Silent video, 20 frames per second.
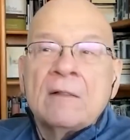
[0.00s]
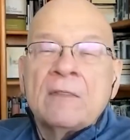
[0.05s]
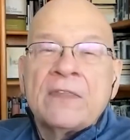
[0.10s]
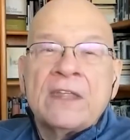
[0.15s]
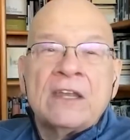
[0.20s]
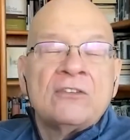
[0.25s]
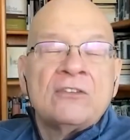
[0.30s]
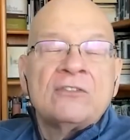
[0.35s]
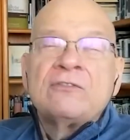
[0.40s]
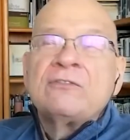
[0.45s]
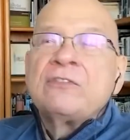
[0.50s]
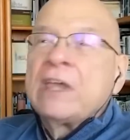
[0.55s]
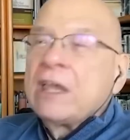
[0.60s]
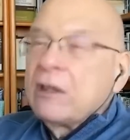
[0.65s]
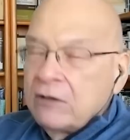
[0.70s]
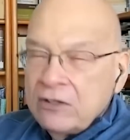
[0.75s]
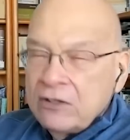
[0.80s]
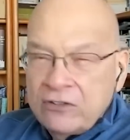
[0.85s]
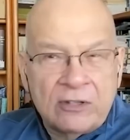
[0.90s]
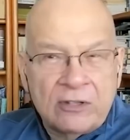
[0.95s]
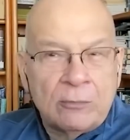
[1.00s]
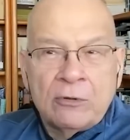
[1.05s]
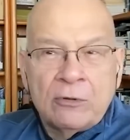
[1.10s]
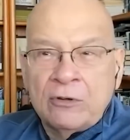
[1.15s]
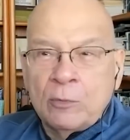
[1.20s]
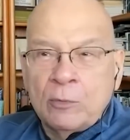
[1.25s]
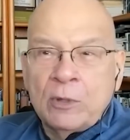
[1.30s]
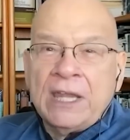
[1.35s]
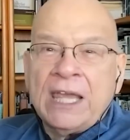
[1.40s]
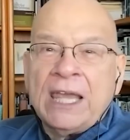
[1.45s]
That is very
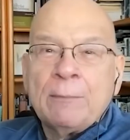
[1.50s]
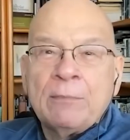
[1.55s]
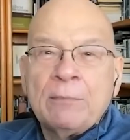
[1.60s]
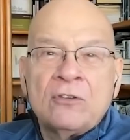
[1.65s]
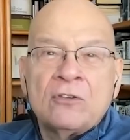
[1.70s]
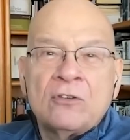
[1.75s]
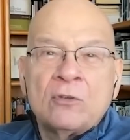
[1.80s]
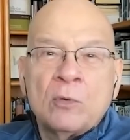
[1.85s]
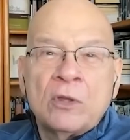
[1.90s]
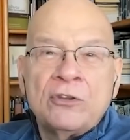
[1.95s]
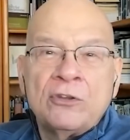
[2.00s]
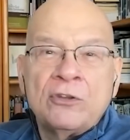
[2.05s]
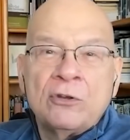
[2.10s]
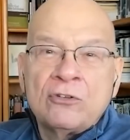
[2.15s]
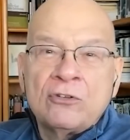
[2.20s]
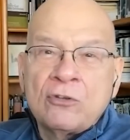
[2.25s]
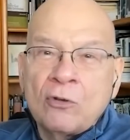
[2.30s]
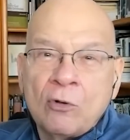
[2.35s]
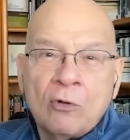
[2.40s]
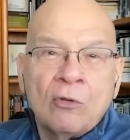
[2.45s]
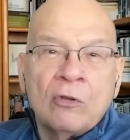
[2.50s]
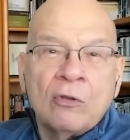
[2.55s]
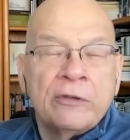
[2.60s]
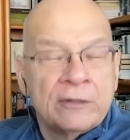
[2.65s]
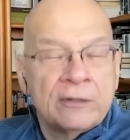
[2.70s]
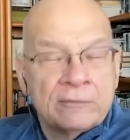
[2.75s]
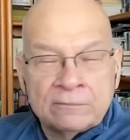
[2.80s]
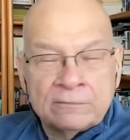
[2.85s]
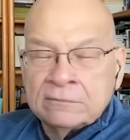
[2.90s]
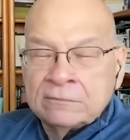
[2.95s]
similar to what happens when you're
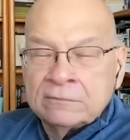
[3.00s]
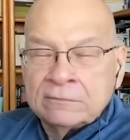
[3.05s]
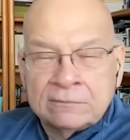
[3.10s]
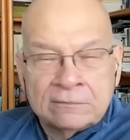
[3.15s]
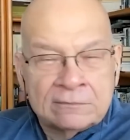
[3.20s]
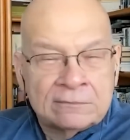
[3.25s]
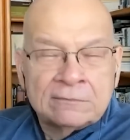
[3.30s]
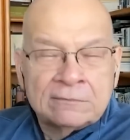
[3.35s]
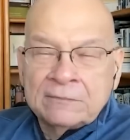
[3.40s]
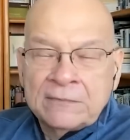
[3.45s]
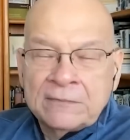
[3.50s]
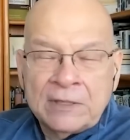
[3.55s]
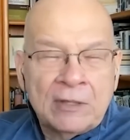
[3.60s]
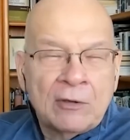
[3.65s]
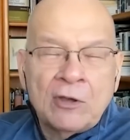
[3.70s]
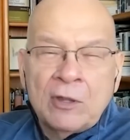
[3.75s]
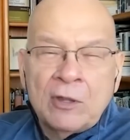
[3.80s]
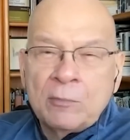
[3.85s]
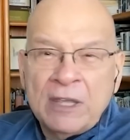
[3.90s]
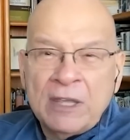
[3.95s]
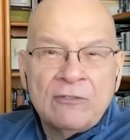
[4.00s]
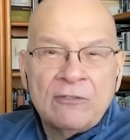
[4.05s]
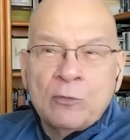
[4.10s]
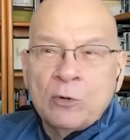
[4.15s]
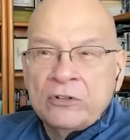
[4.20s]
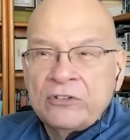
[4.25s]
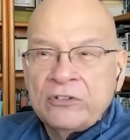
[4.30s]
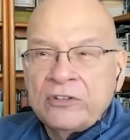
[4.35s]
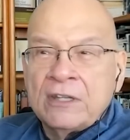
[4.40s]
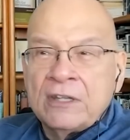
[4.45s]
told on May
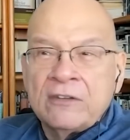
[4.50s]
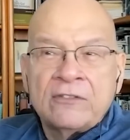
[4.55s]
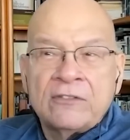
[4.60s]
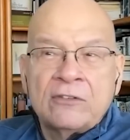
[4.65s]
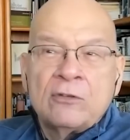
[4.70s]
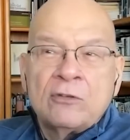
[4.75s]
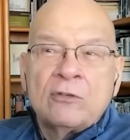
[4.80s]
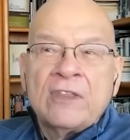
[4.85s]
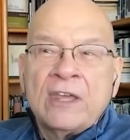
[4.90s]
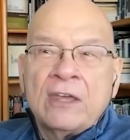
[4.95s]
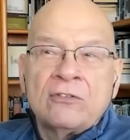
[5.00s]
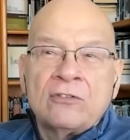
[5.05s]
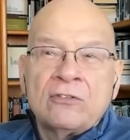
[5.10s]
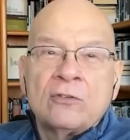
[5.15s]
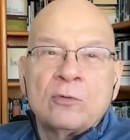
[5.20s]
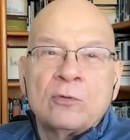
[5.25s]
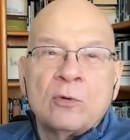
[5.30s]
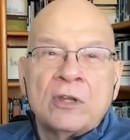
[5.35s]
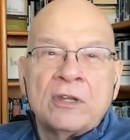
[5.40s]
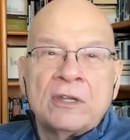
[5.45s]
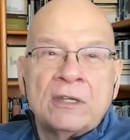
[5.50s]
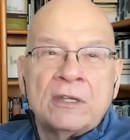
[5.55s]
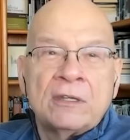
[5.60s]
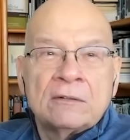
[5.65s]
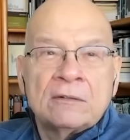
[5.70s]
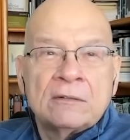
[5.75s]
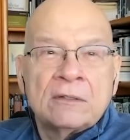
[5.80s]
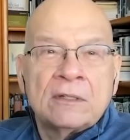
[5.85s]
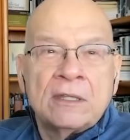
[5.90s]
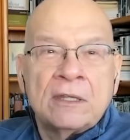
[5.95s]
14th,
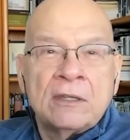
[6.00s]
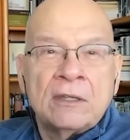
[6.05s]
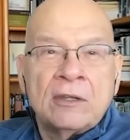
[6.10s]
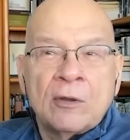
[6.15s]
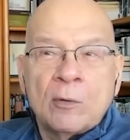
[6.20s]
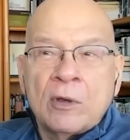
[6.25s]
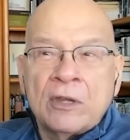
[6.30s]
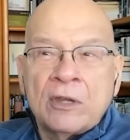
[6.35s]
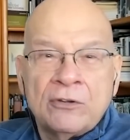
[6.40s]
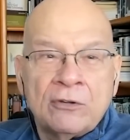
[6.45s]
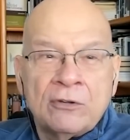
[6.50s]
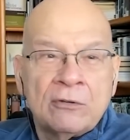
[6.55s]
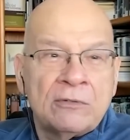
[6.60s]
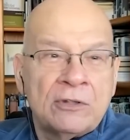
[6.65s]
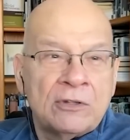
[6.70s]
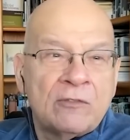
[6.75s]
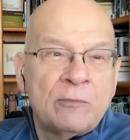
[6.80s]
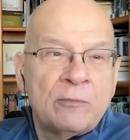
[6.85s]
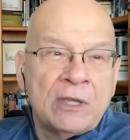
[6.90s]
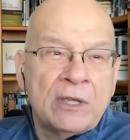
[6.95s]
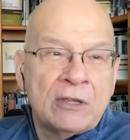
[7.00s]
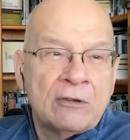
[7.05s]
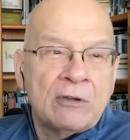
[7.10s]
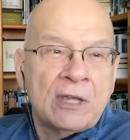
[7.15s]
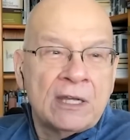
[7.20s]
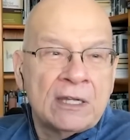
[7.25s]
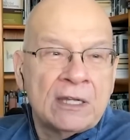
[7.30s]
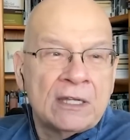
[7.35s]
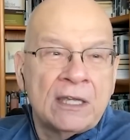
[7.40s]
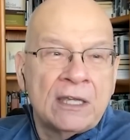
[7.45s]
2020, you know what, you have
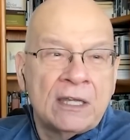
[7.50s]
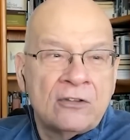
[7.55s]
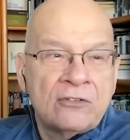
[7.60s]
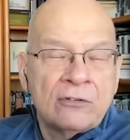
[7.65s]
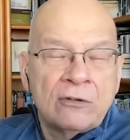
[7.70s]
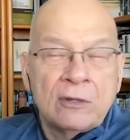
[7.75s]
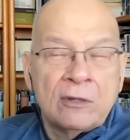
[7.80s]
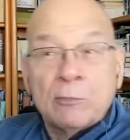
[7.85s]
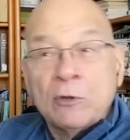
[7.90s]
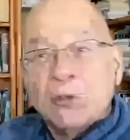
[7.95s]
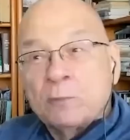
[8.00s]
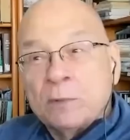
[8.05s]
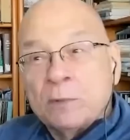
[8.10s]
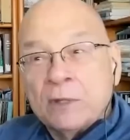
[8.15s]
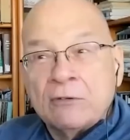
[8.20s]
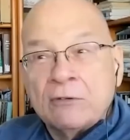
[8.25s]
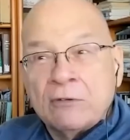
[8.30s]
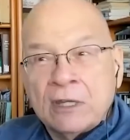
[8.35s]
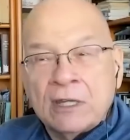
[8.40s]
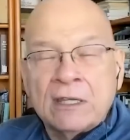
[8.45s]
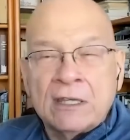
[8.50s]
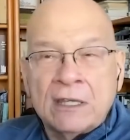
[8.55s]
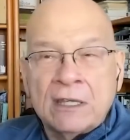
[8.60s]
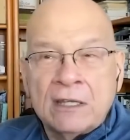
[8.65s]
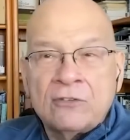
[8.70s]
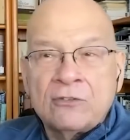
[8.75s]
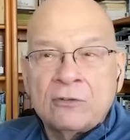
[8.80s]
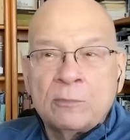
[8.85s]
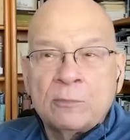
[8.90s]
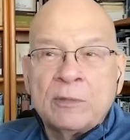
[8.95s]
pancreatic cancer. And most pancreatic
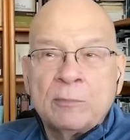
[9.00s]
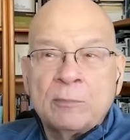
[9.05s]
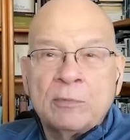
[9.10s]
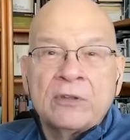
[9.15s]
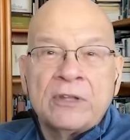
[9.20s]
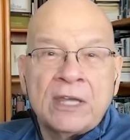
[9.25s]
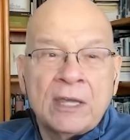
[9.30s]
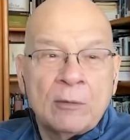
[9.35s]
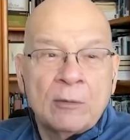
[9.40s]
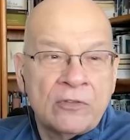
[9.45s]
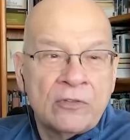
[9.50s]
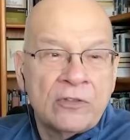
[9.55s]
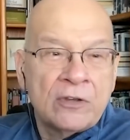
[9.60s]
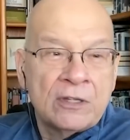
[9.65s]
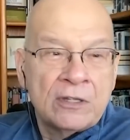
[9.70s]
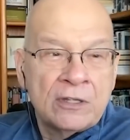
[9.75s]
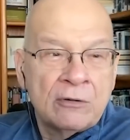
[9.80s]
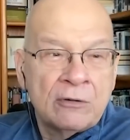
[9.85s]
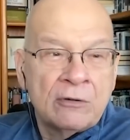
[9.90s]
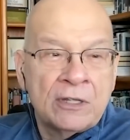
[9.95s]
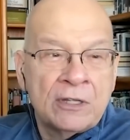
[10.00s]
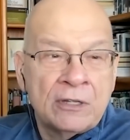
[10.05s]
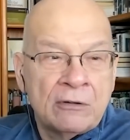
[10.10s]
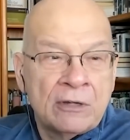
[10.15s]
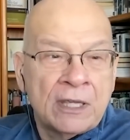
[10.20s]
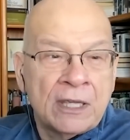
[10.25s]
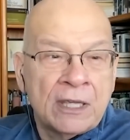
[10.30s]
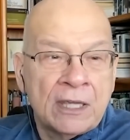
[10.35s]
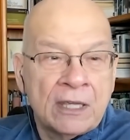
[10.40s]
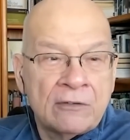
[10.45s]
cancer people die within a year
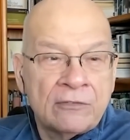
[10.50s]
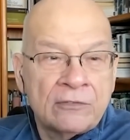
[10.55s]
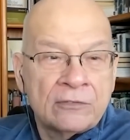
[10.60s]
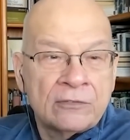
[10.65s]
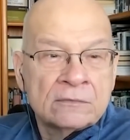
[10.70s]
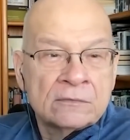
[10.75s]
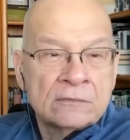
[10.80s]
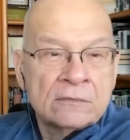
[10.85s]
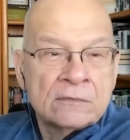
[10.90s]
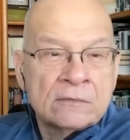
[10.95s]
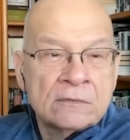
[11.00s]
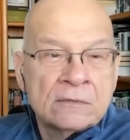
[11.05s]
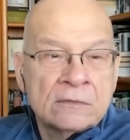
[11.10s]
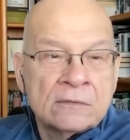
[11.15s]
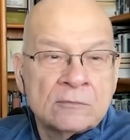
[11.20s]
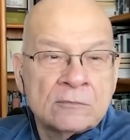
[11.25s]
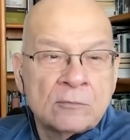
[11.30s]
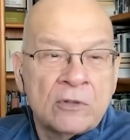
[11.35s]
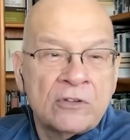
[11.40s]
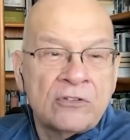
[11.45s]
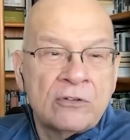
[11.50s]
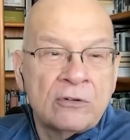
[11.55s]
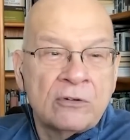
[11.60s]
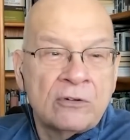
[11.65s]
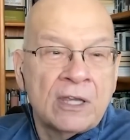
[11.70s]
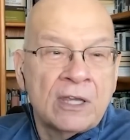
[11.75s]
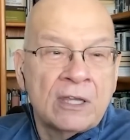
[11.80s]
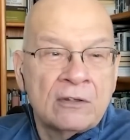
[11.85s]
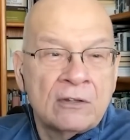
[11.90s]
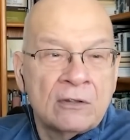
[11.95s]
and a half once they're
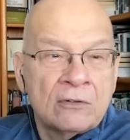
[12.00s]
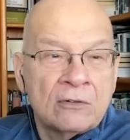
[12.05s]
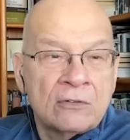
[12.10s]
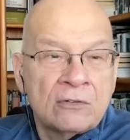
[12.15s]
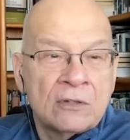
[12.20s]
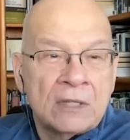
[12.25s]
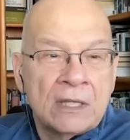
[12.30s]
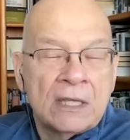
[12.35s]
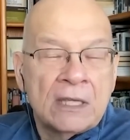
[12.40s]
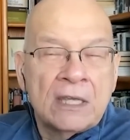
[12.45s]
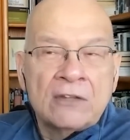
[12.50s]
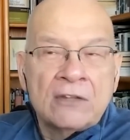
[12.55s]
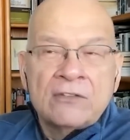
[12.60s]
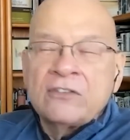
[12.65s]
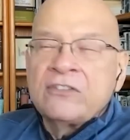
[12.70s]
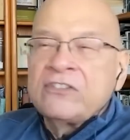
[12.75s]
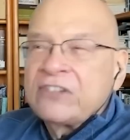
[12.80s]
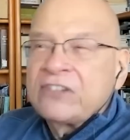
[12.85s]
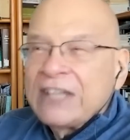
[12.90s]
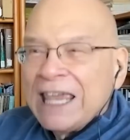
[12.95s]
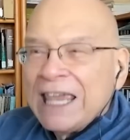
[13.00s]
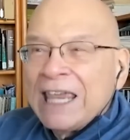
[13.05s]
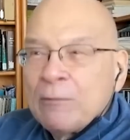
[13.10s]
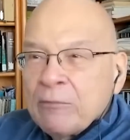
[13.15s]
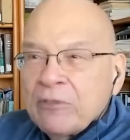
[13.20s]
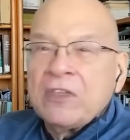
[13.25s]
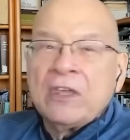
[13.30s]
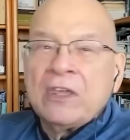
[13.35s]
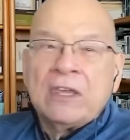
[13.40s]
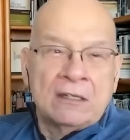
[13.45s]
diagnosed. It's the
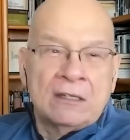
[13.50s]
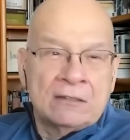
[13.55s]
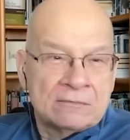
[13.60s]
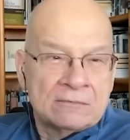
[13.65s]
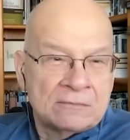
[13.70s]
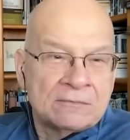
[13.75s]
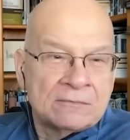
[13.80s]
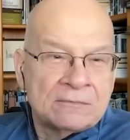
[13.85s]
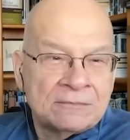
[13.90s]
same thing.